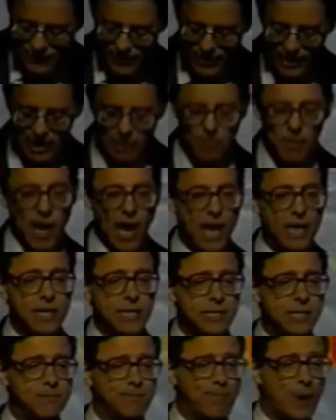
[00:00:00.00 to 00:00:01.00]
for him, and
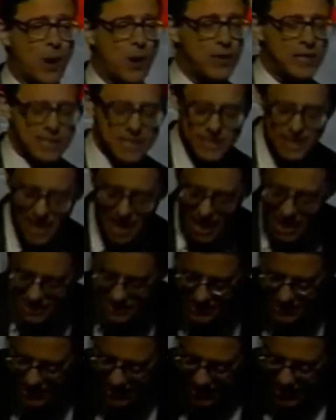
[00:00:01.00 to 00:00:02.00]
his opponent
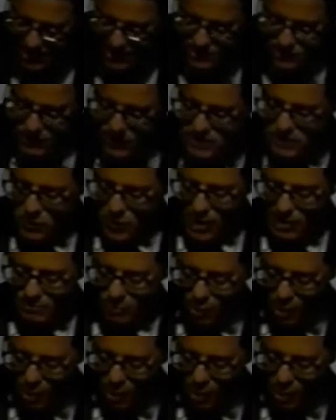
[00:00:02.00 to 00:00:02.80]
does, so it's one